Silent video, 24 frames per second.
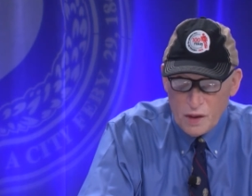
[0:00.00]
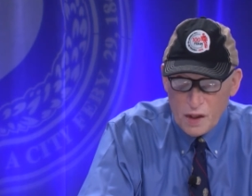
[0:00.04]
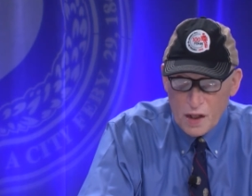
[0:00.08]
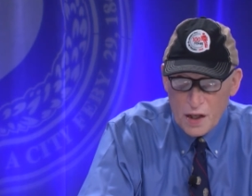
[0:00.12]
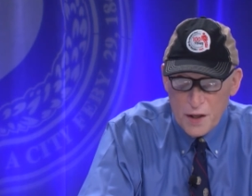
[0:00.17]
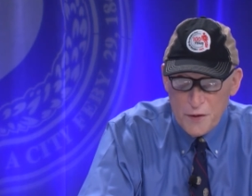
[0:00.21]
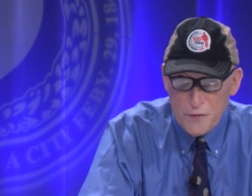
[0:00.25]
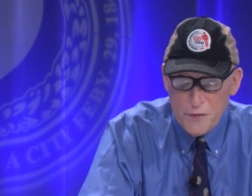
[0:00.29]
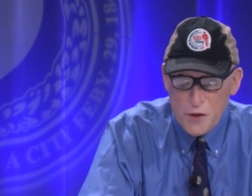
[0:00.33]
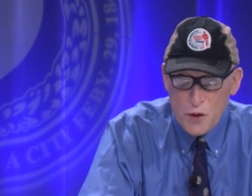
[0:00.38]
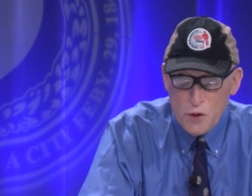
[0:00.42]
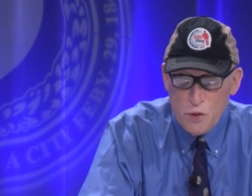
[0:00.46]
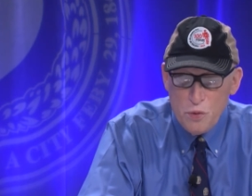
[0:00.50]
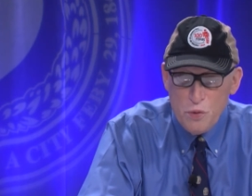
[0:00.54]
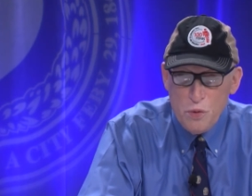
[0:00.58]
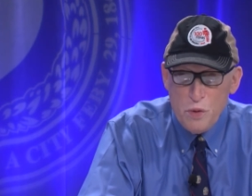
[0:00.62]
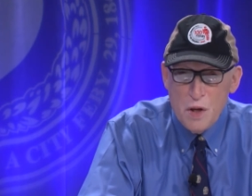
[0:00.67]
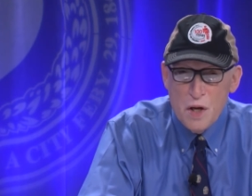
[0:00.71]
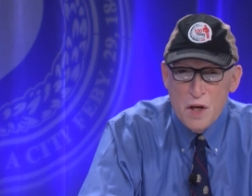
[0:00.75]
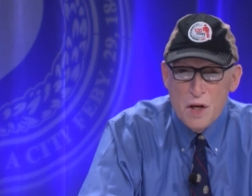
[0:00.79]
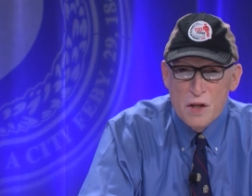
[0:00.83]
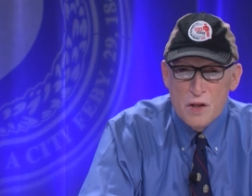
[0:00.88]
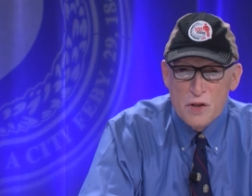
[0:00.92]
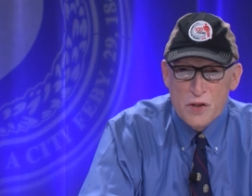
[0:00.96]
If you
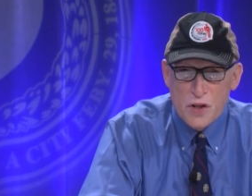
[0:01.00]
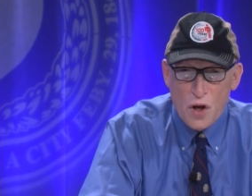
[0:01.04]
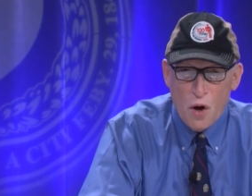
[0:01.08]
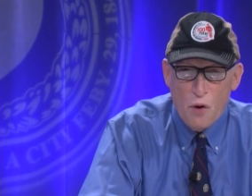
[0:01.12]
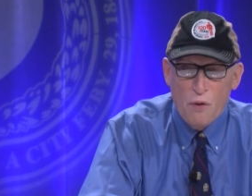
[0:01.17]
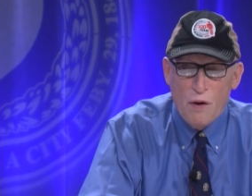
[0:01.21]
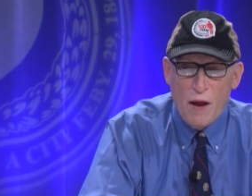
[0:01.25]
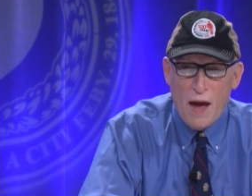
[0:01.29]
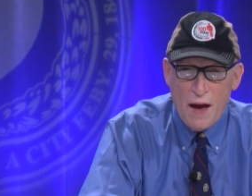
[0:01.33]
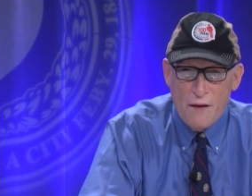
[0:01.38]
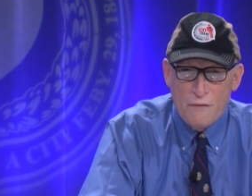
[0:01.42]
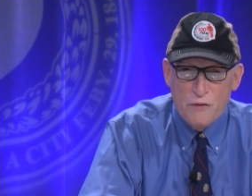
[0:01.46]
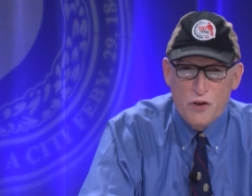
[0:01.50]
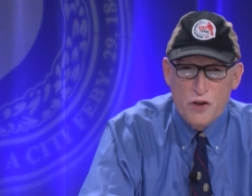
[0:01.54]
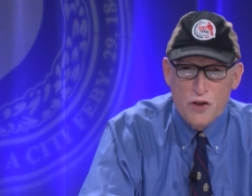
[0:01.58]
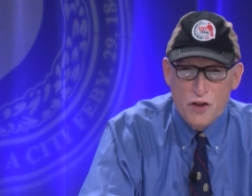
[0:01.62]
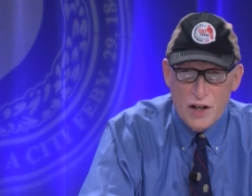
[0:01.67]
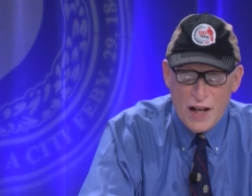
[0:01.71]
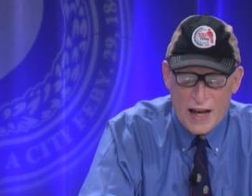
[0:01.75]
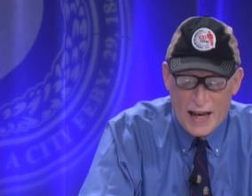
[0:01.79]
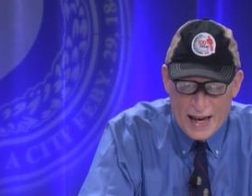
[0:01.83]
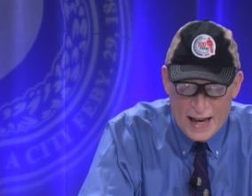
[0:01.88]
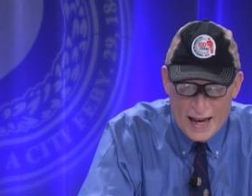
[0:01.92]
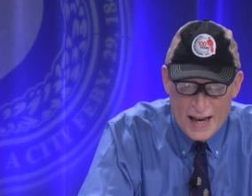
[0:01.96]
don't have good
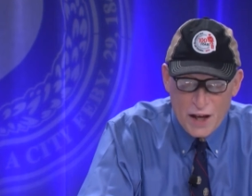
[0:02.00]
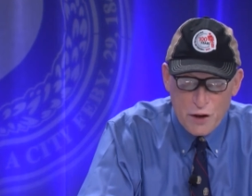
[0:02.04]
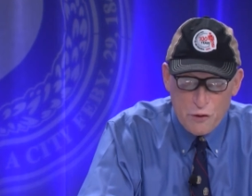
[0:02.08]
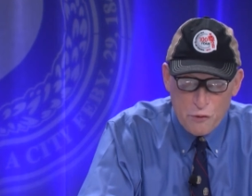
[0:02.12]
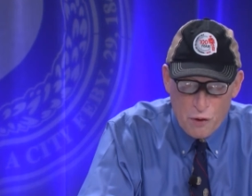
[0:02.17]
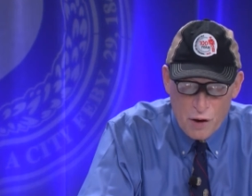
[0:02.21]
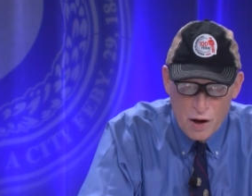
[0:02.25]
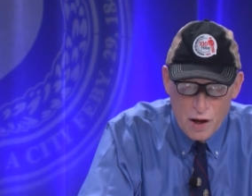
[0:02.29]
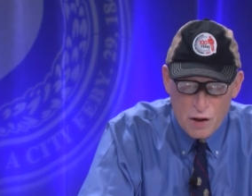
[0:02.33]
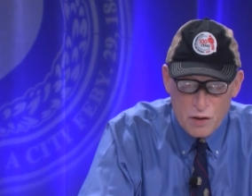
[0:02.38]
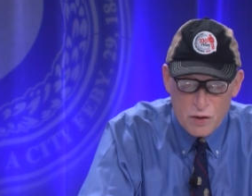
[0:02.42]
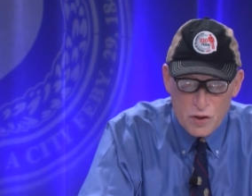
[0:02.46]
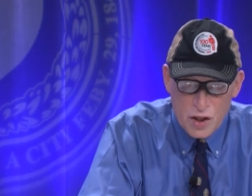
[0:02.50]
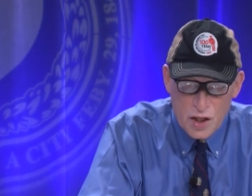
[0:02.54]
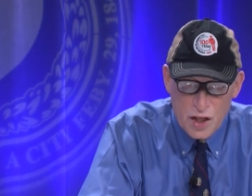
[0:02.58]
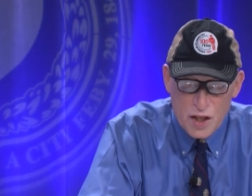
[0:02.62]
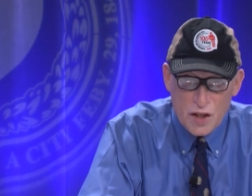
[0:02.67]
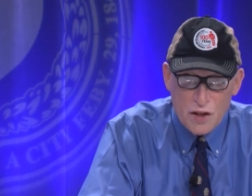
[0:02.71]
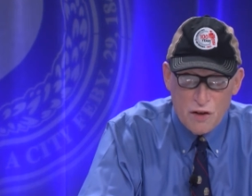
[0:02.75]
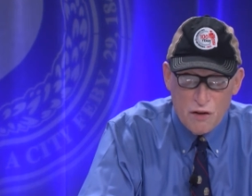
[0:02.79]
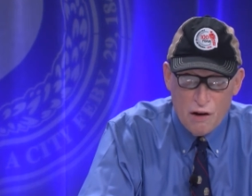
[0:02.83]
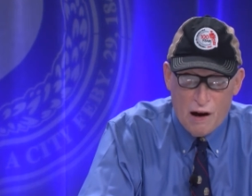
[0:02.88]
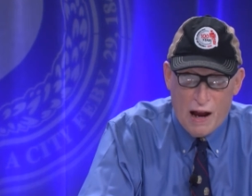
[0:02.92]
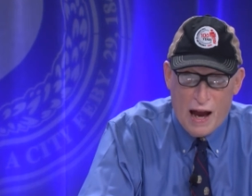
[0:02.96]
handrails in
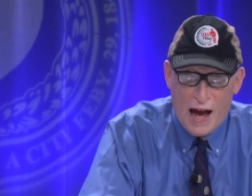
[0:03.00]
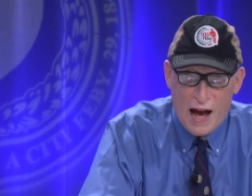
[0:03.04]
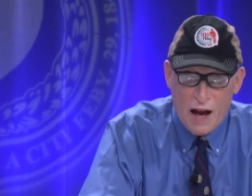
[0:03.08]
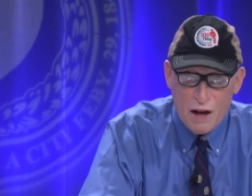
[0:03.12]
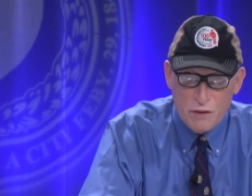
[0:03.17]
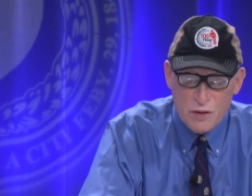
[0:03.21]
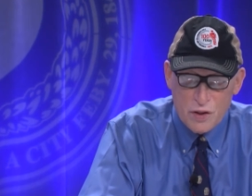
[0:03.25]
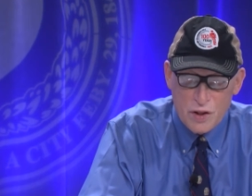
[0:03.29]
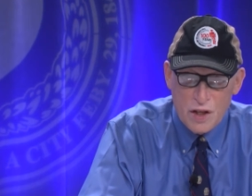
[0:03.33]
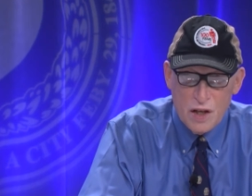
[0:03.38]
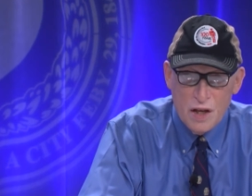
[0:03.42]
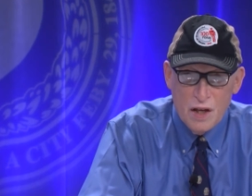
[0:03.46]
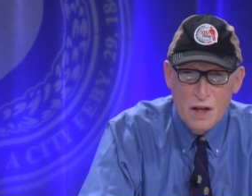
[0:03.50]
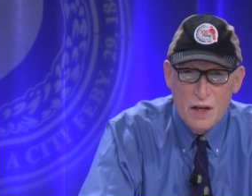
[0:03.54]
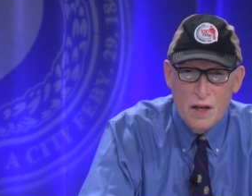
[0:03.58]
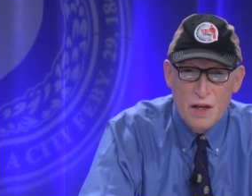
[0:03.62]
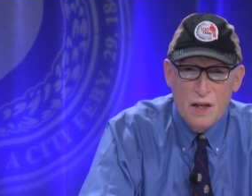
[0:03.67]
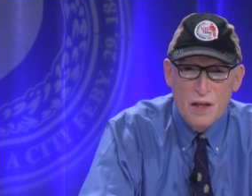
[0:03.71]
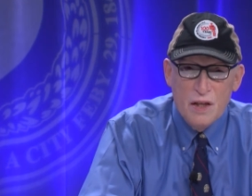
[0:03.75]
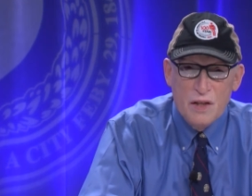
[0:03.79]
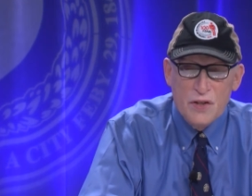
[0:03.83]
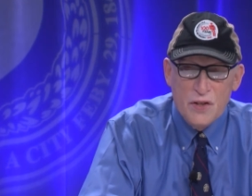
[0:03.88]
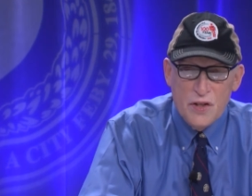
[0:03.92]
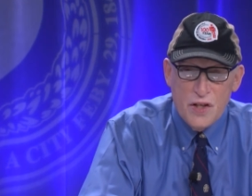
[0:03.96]
your house,
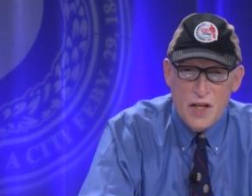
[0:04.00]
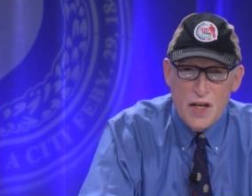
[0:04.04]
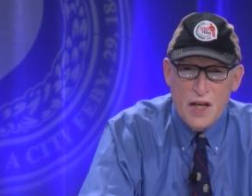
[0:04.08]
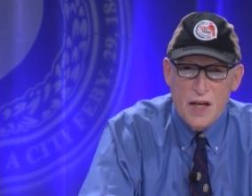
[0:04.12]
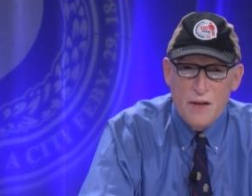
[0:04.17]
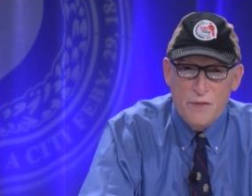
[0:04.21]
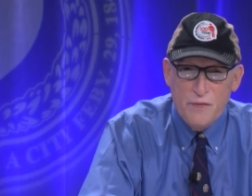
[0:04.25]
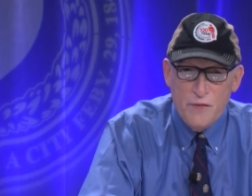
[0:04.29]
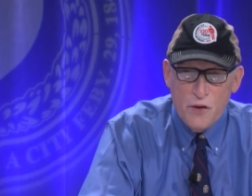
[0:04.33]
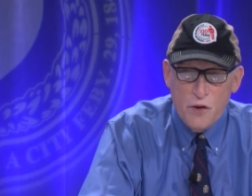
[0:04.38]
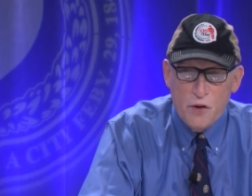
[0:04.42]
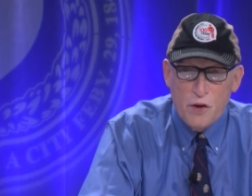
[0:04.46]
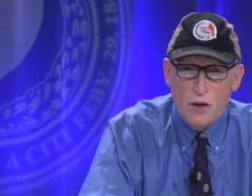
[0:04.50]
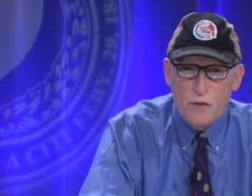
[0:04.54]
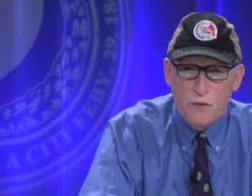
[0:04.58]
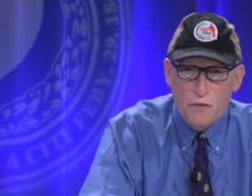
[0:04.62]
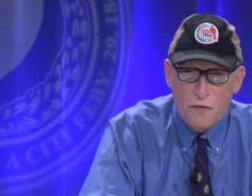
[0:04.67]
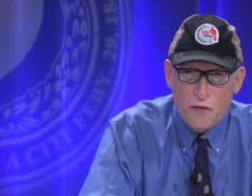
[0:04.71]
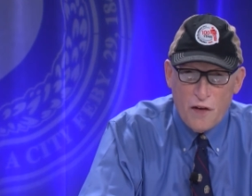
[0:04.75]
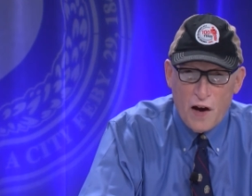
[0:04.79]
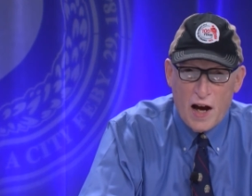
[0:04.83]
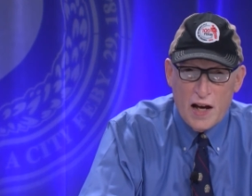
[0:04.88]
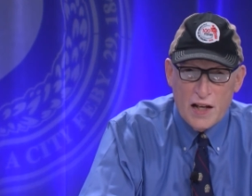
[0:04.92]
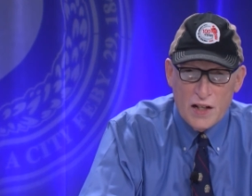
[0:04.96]
see if you can
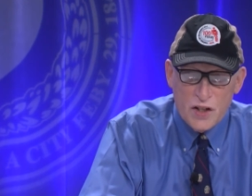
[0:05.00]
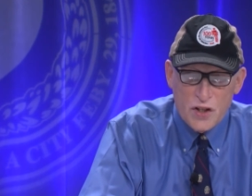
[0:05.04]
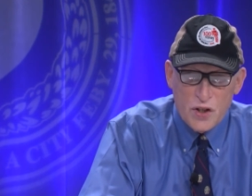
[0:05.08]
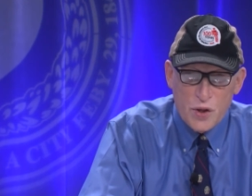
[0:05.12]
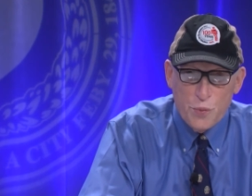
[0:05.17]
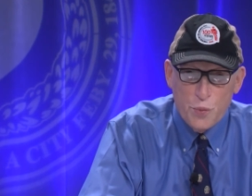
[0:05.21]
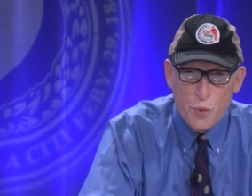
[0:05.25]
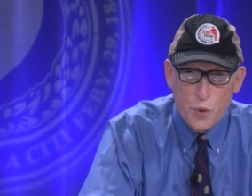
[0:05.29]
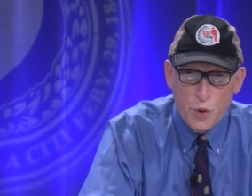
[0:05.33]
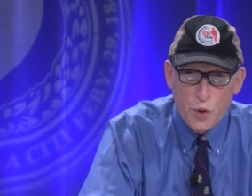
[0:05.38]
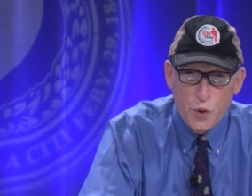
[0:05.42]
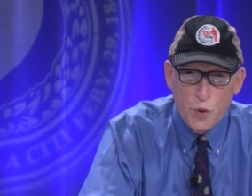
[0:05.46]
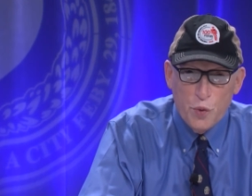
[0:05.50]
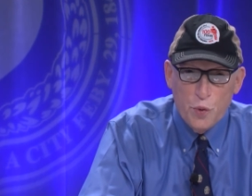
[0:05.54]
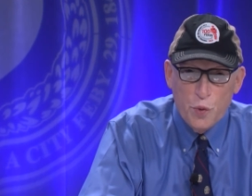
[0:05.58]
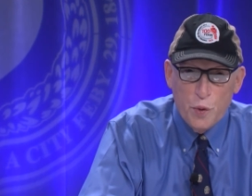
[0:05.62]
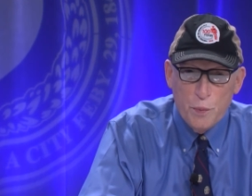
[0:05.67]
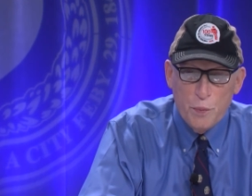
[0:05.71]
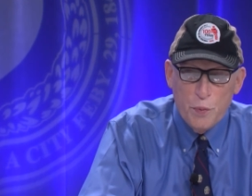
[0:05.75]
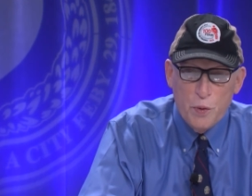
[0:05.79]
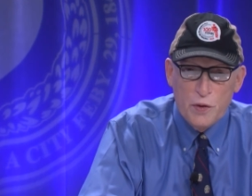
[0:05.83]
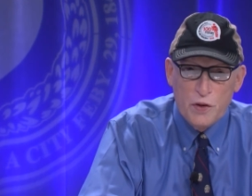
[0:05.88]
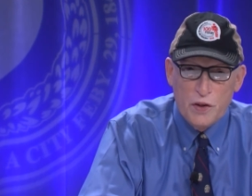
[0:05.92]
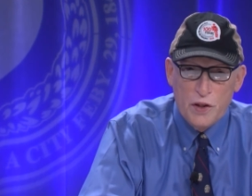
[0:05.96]
find someone who will
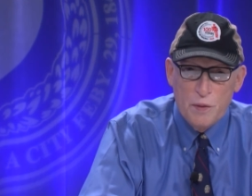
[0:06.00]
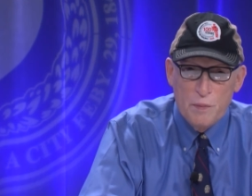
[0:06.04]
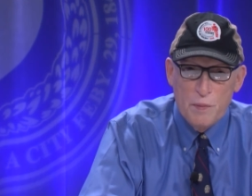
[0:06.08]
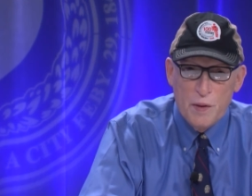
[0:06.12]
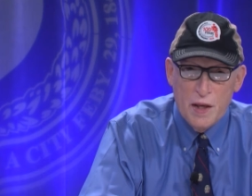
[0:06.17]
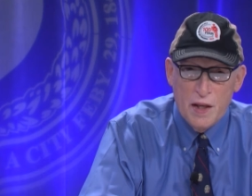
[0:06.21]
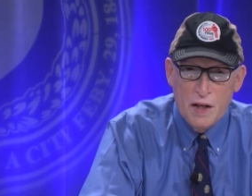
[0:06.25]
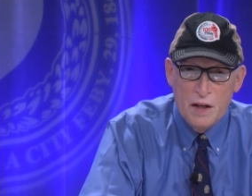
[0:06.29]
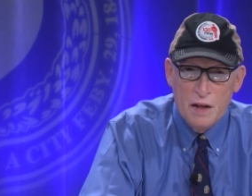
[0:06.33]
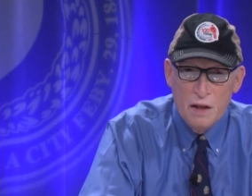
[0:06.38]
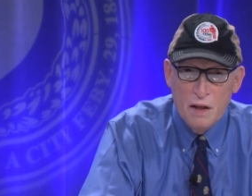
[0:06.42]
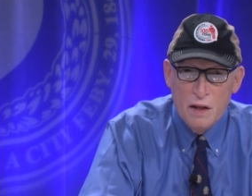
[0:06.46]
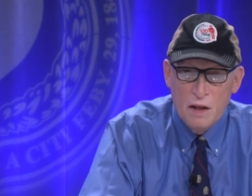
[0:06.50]
put them in.